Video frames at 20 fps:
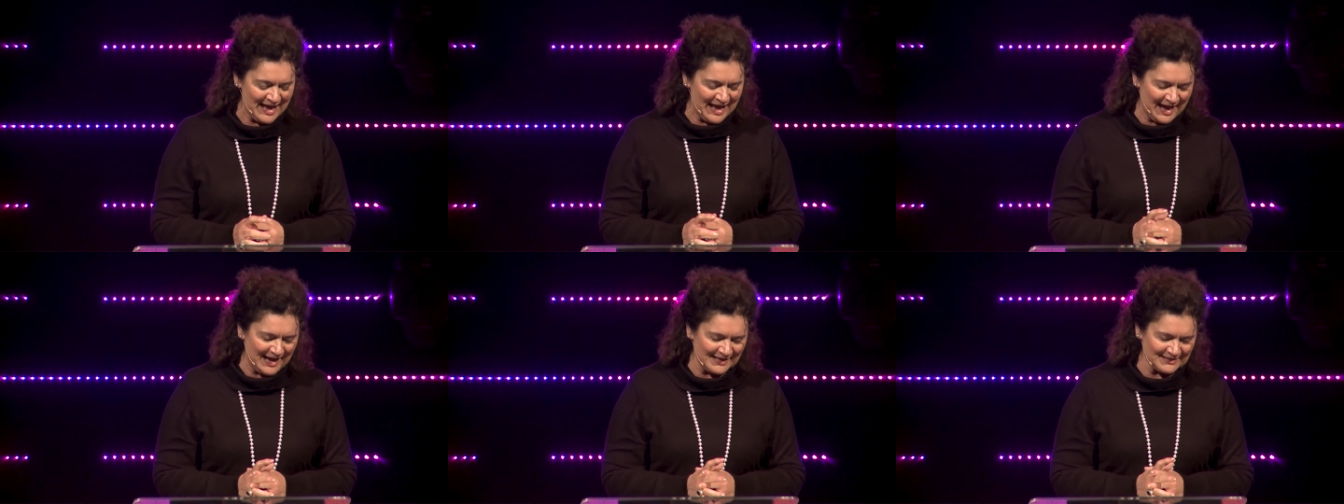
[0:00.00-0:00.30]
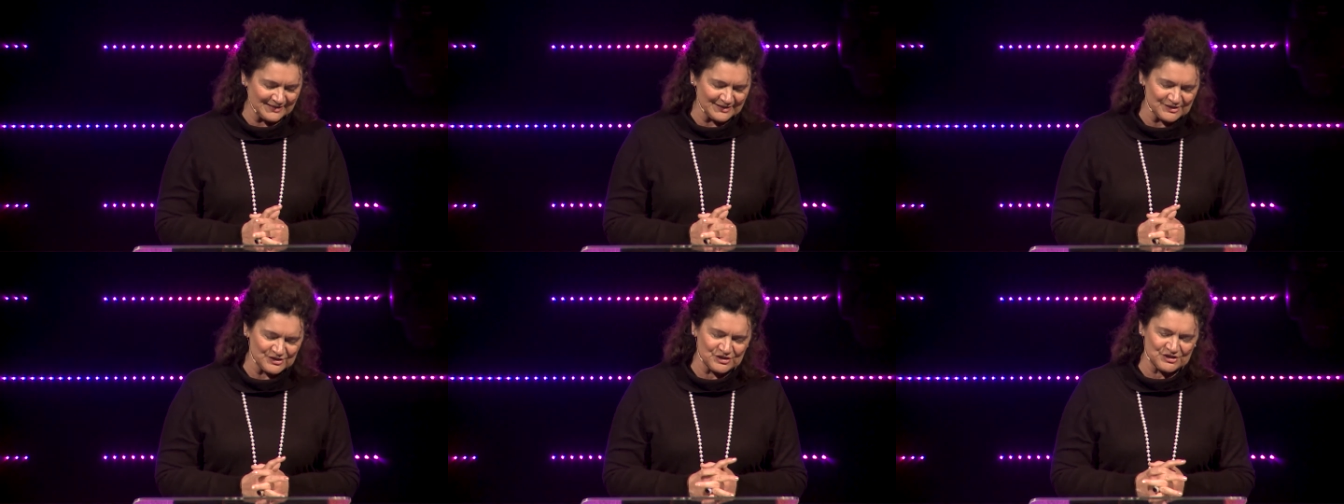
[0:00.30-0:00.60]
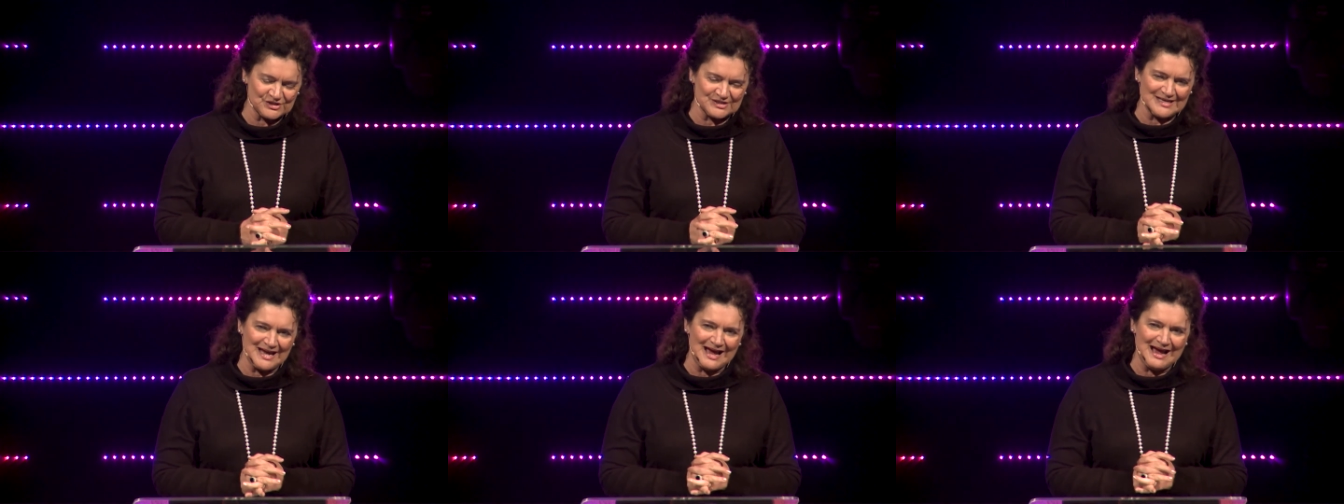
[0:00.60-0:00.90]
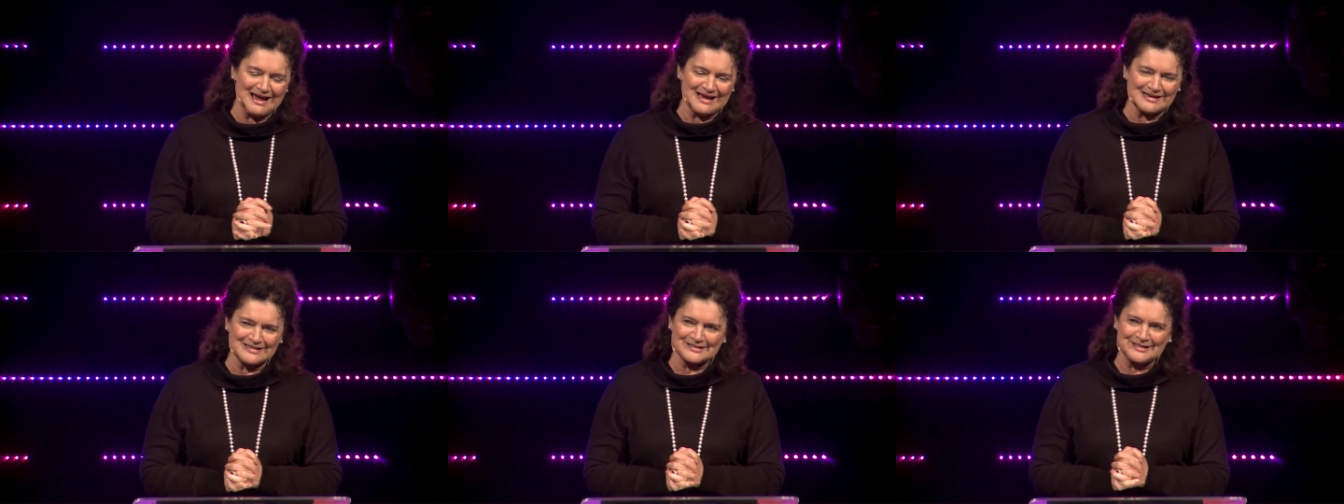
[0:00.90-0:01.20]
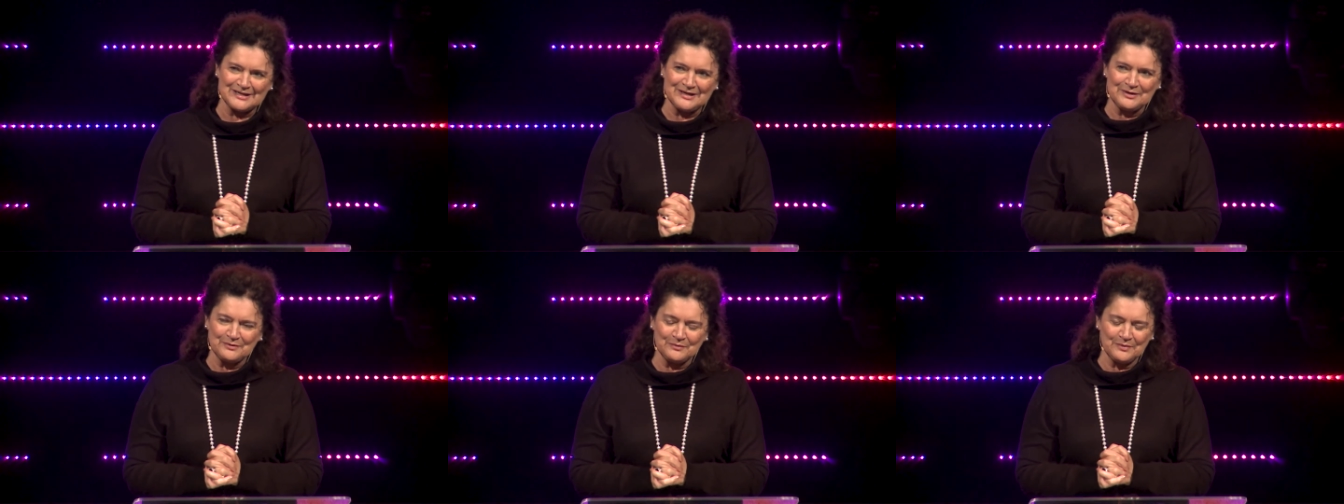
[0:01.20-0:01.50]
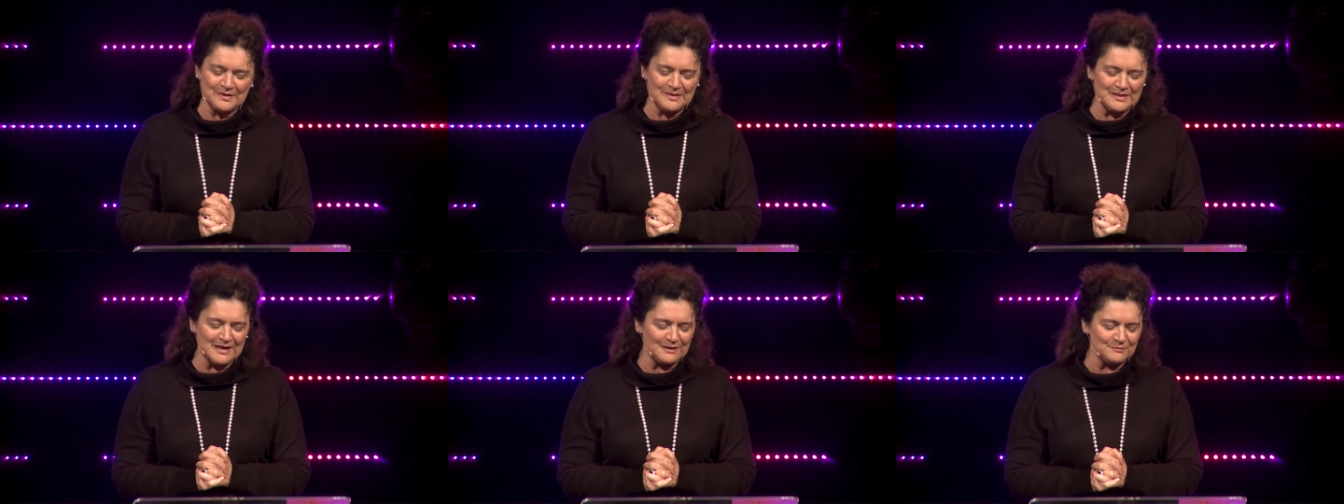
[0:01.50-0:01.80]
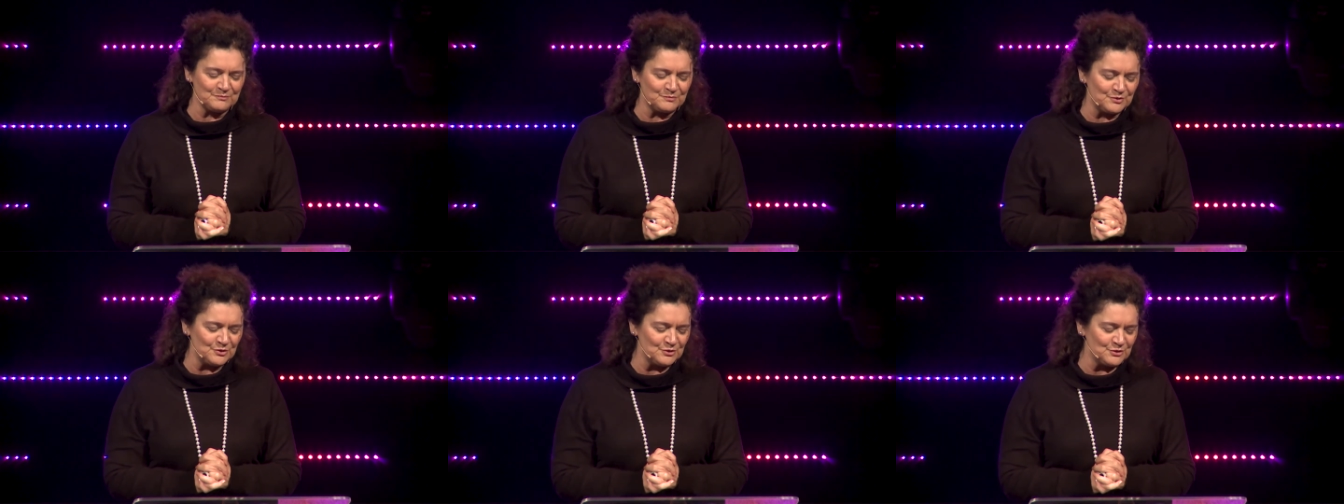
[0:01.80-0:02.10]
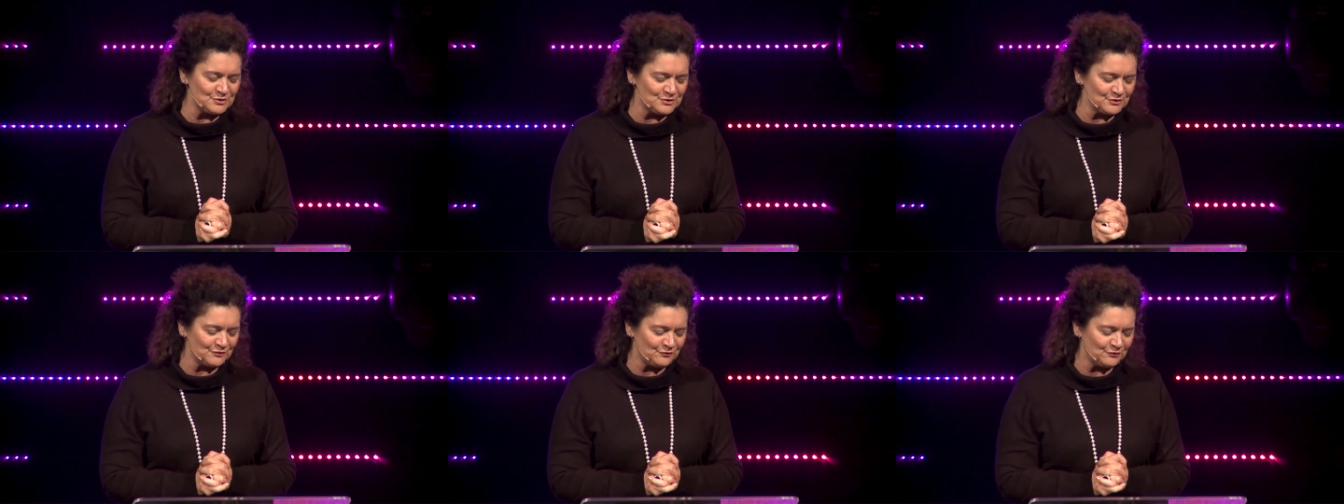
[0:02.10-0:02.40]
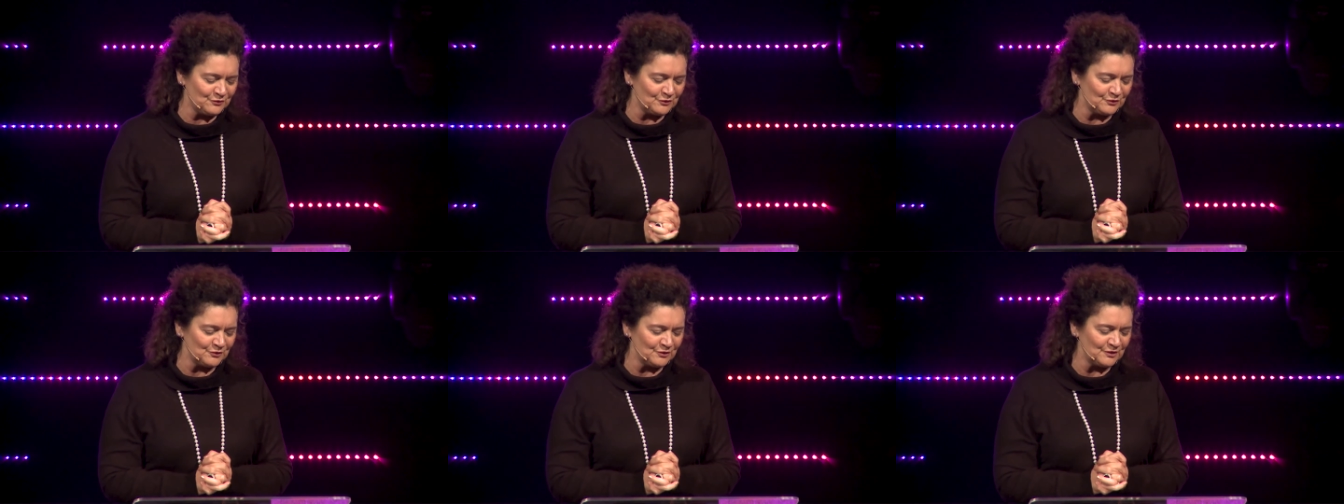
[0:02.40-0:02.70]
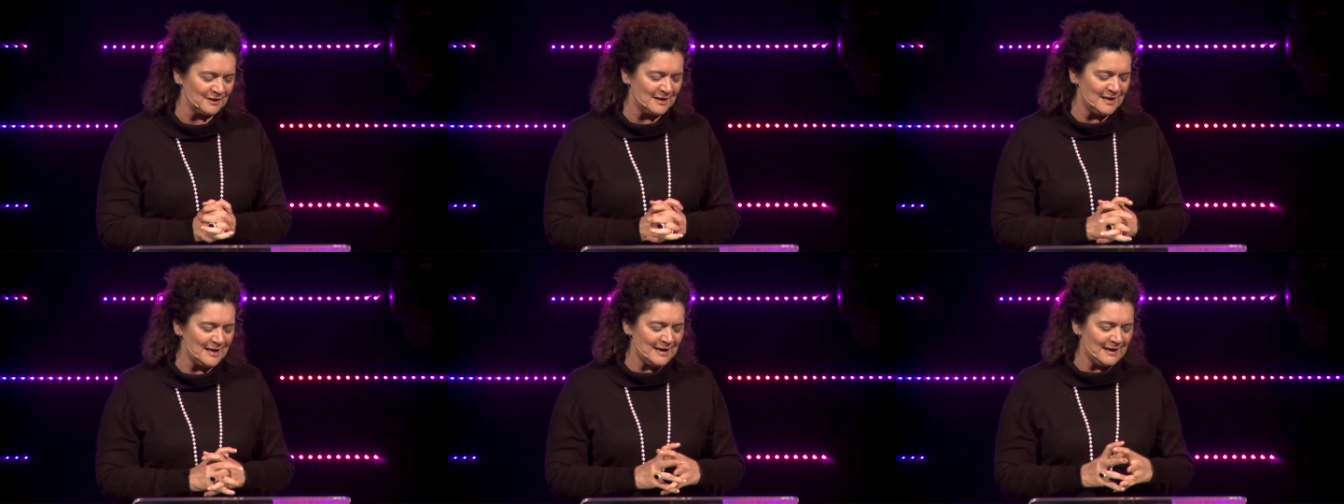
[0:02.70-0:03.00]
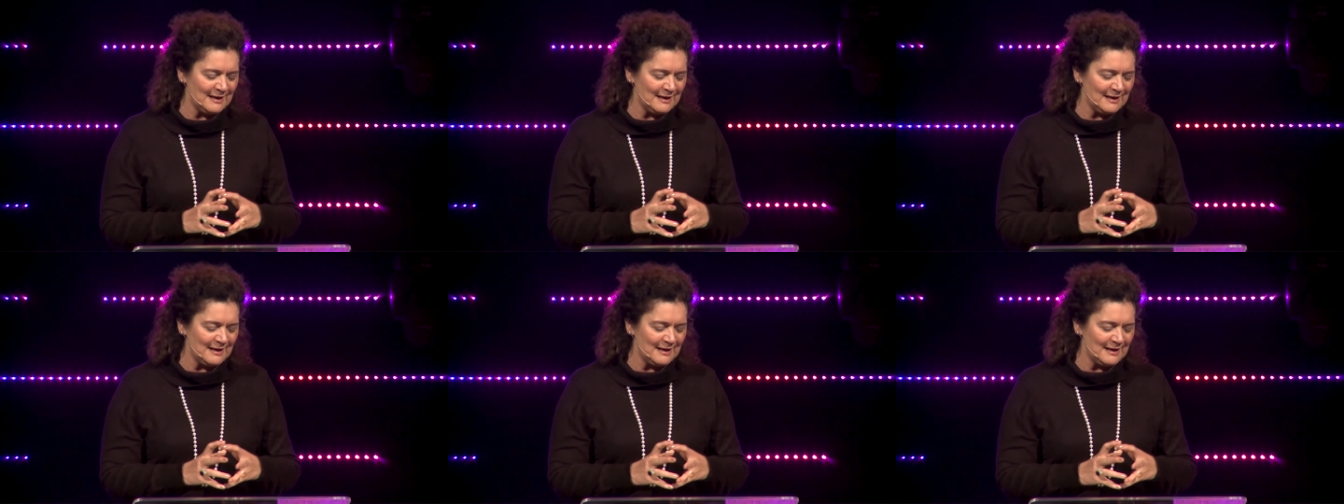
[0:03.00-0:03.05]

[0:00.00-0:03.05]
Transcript: at the start when that beautiful